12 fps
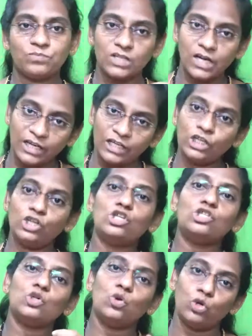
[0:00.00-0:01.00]

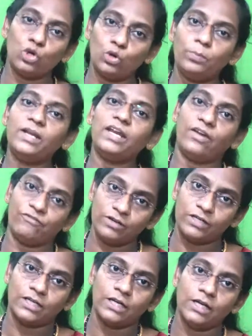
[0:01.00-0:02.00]
Continuous human
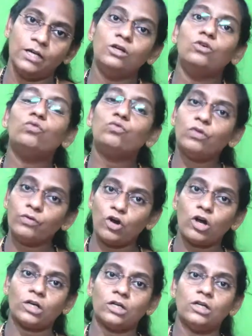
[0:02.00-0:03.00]
effort for
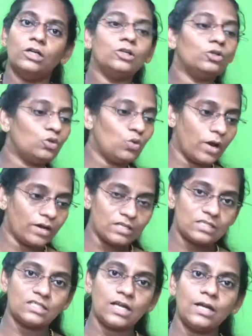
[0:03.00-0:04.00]
what? To
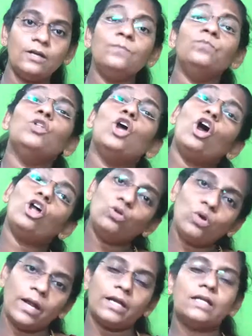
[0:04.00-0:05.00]
understand or to
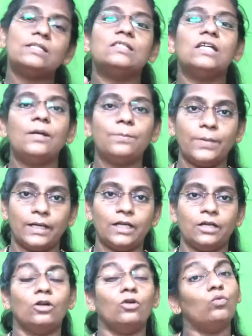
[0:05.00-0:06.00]
understand
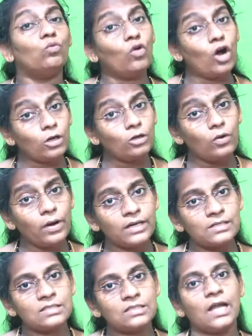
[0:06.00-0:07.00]
better. What to
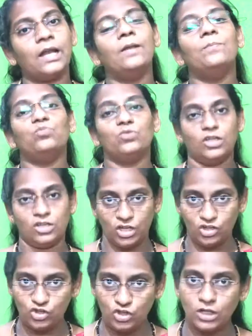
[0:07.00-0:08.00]
understand? The
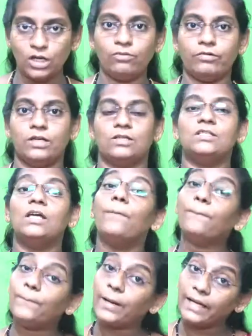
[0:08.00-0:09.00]
natural works.
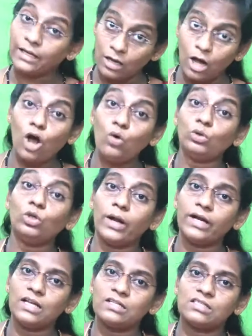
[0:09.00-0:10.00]
By how to
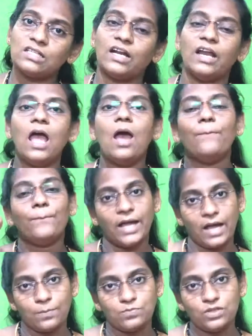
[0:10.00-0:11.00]
understand? By
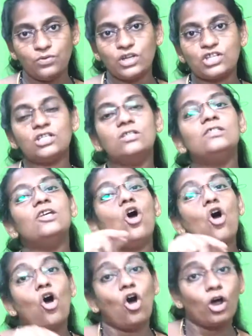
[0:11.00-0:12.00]
observations
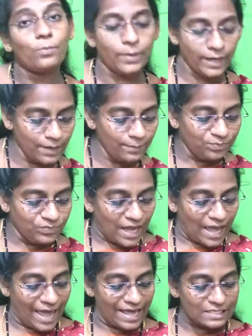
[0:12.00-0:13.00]
or by
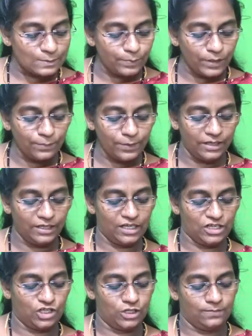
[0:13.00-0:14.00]

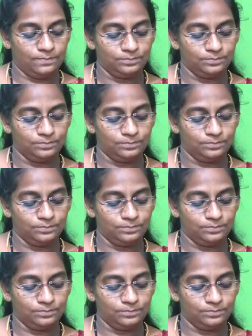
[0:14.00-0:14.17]
experimentation.